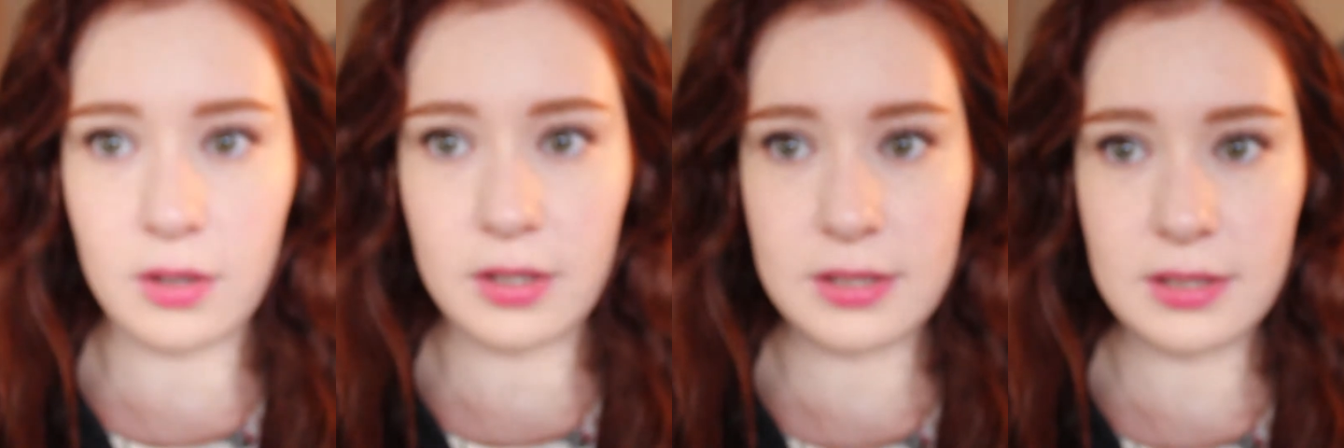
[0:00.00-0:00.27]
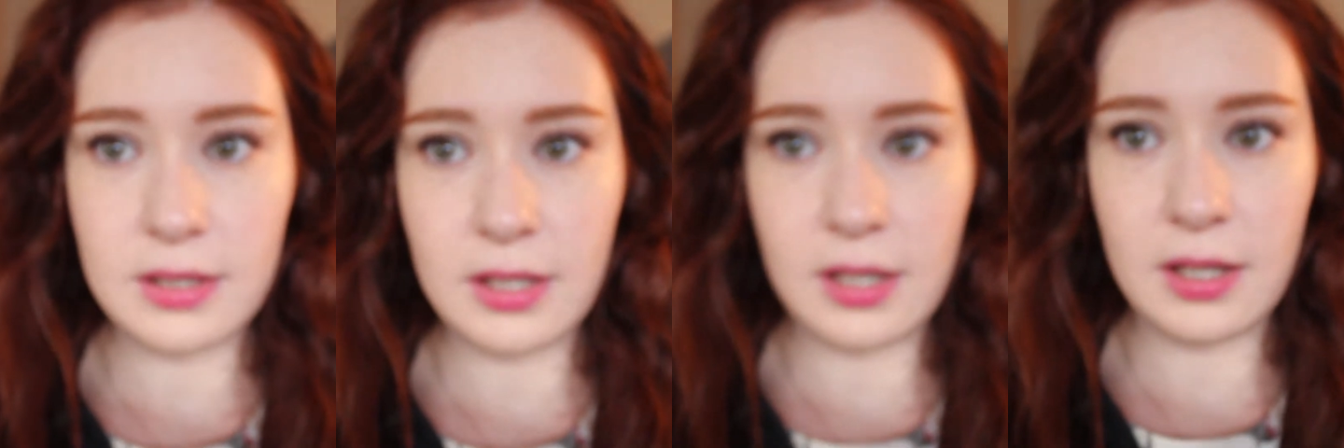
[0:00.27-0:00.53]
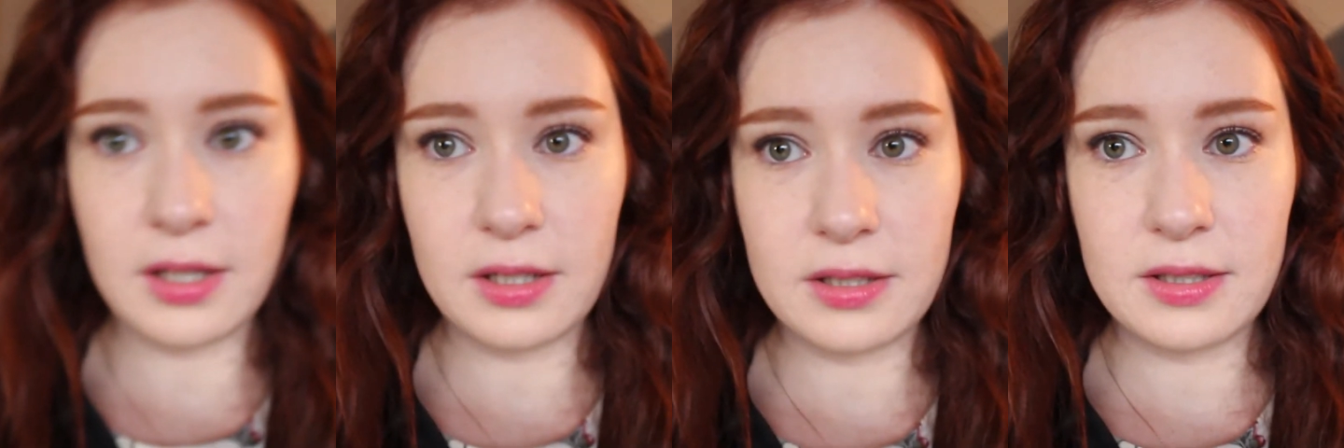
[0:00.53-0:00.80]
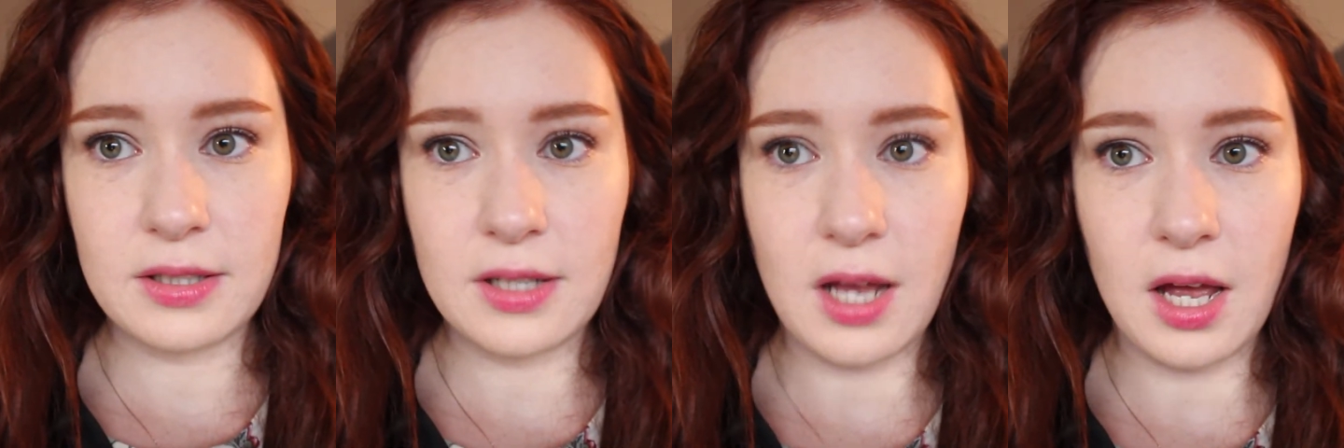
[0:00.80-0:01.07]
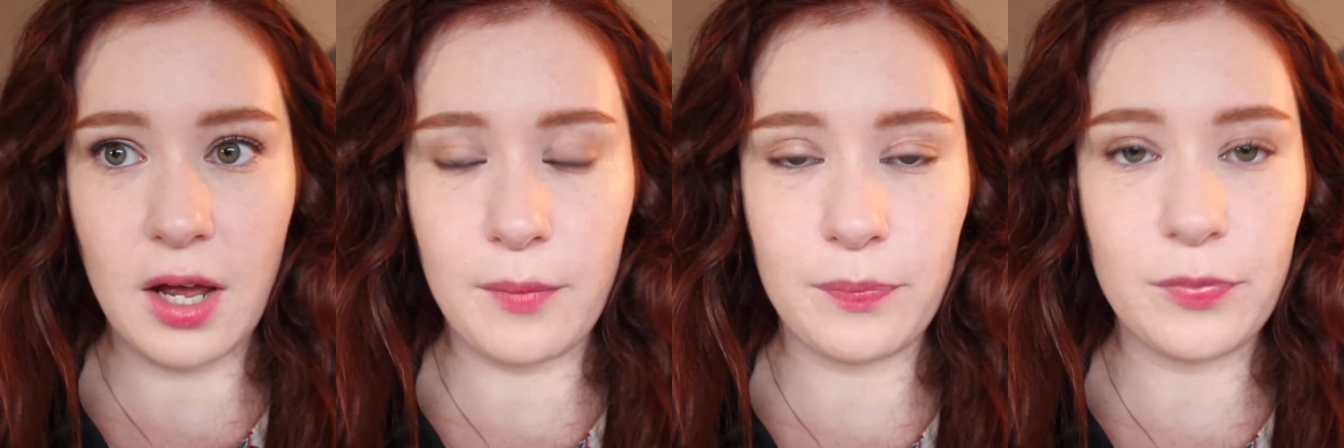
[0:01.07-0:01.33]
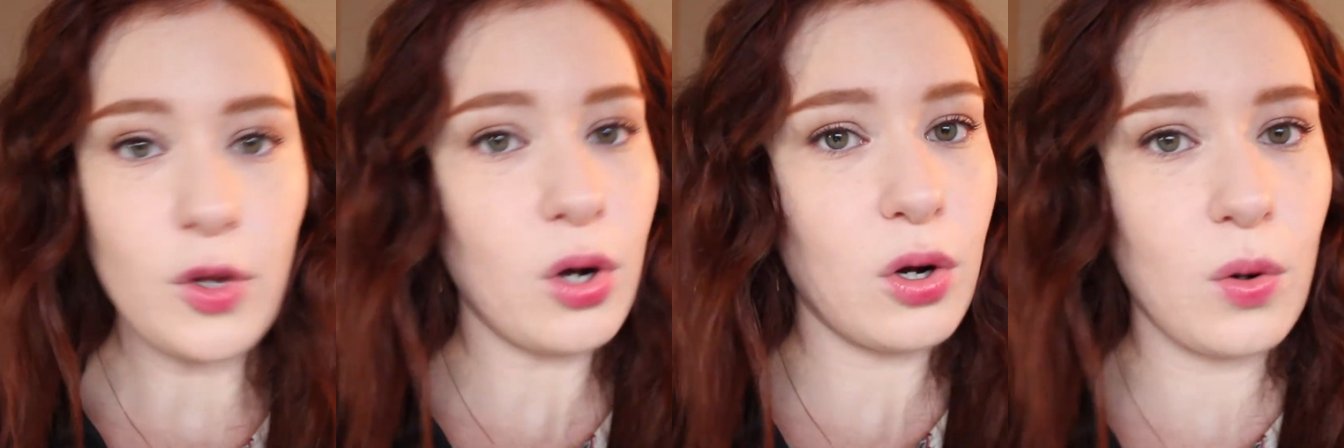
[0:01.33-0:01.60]
Honestly, it's
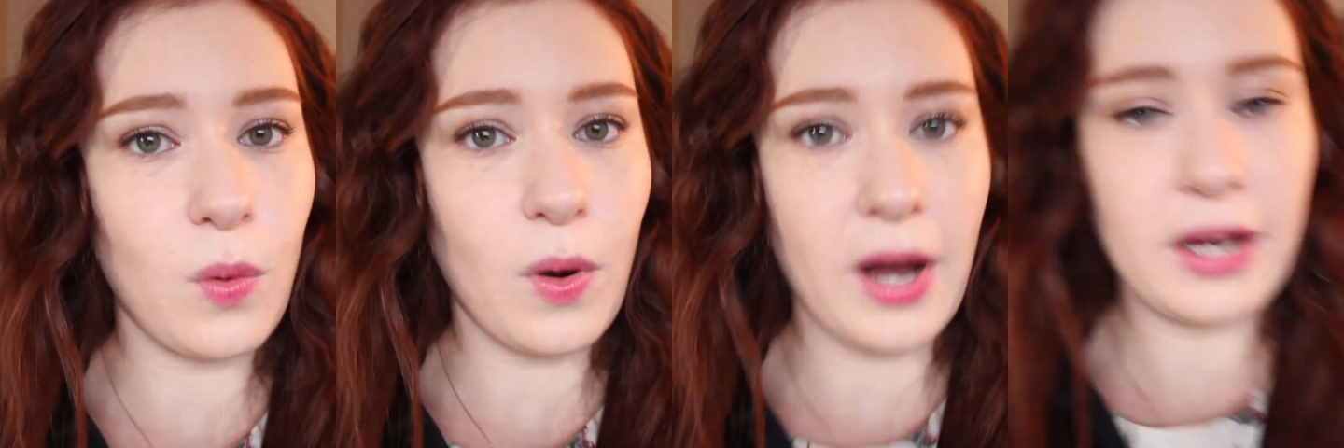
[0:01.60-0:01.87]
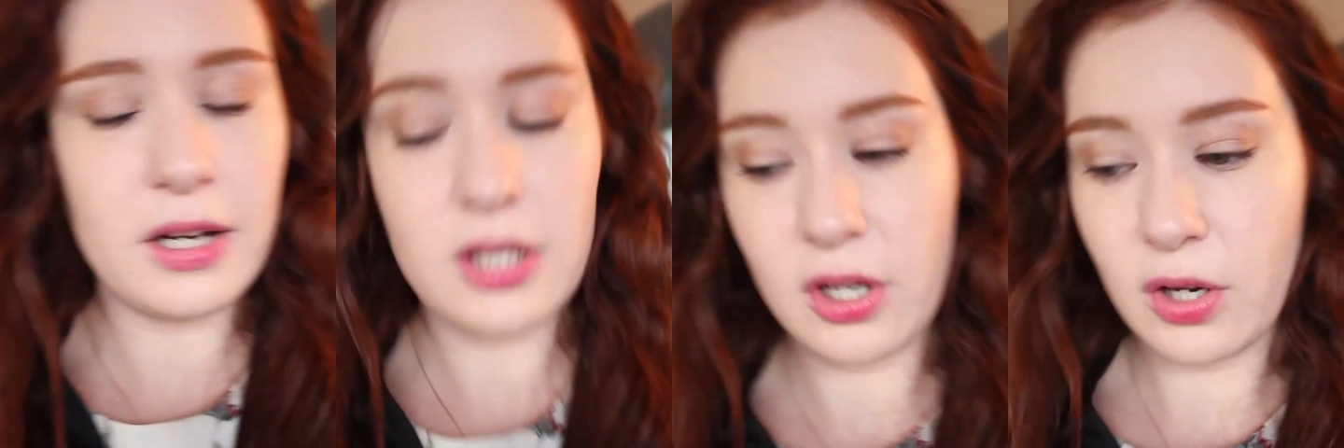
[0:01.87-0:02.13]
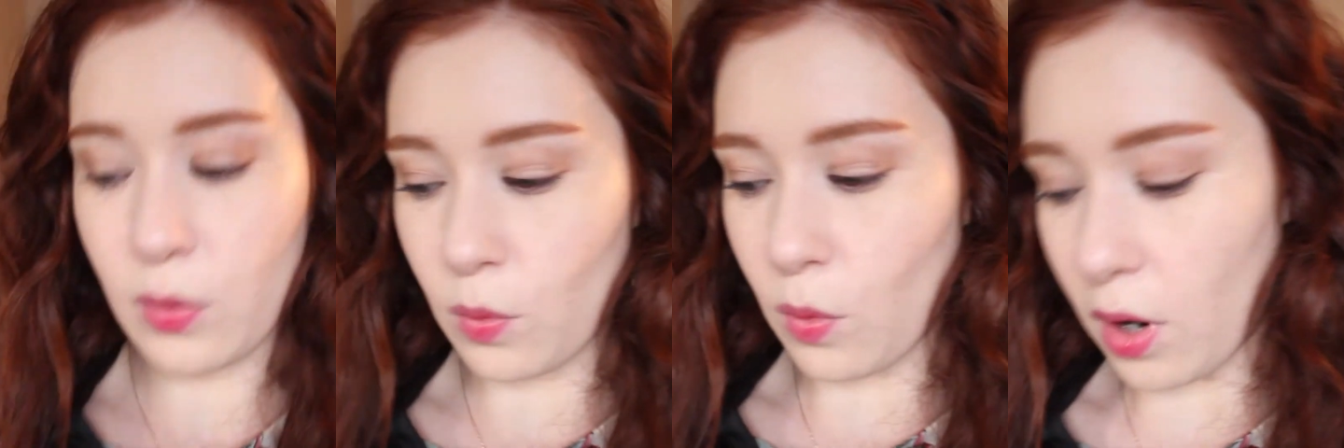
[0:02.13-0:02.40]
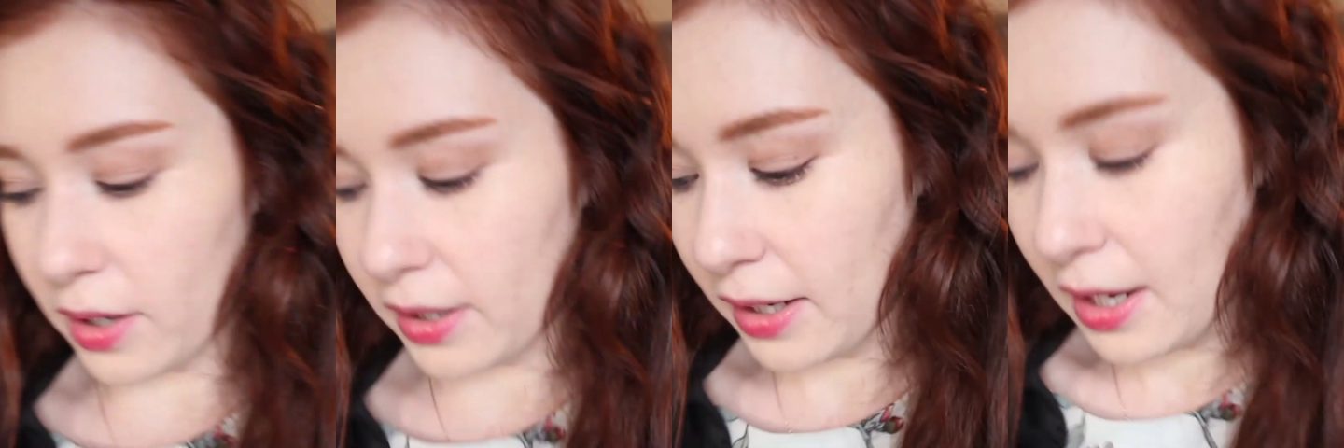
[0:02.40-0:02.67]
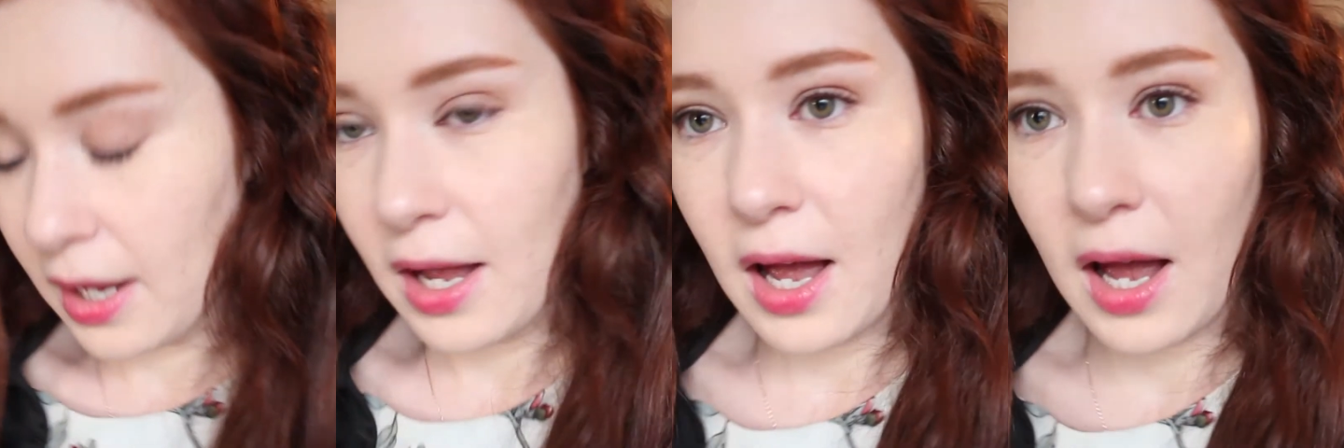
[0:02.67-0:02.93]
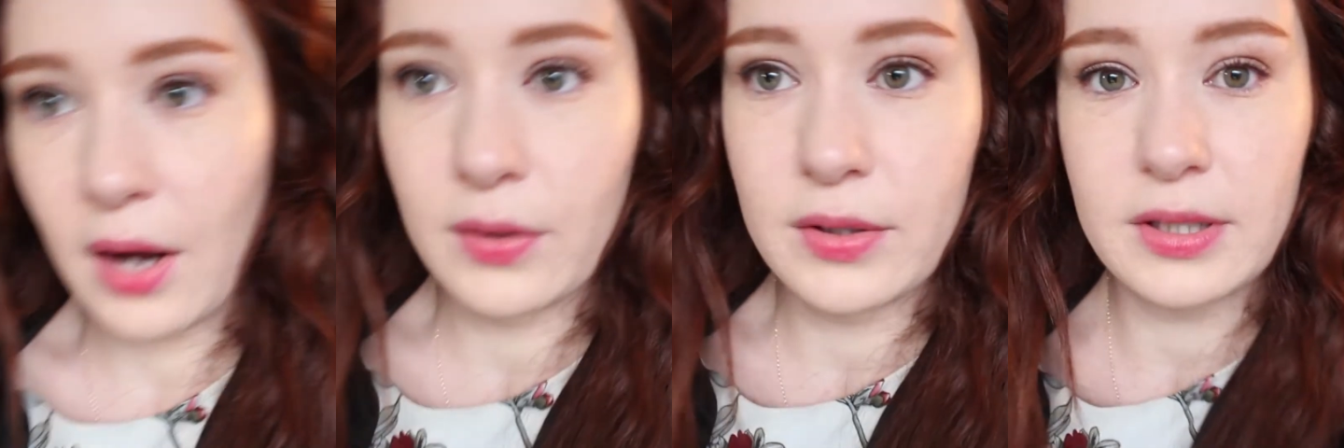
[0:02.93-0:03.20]
not quite what
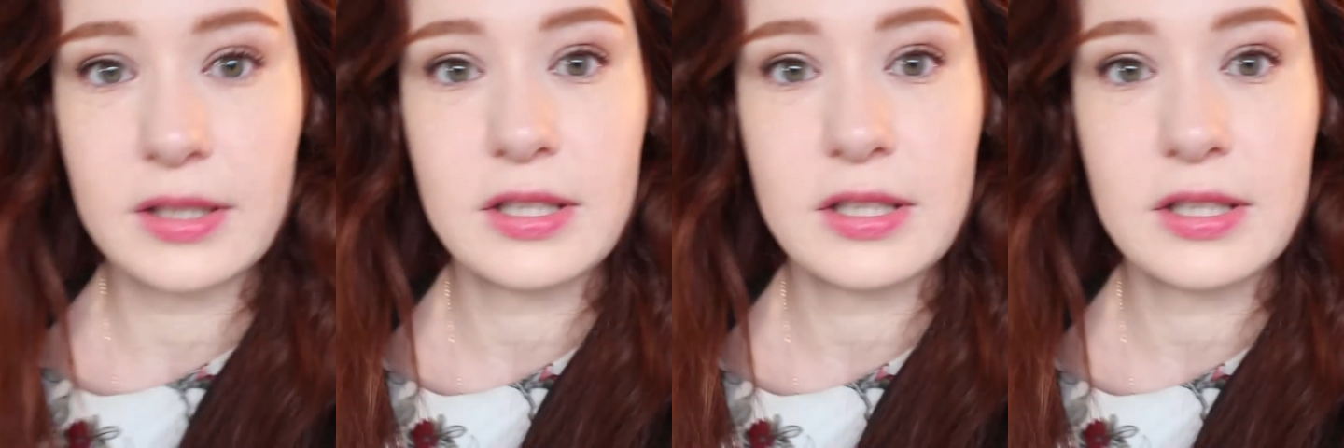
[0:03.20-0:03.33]
I was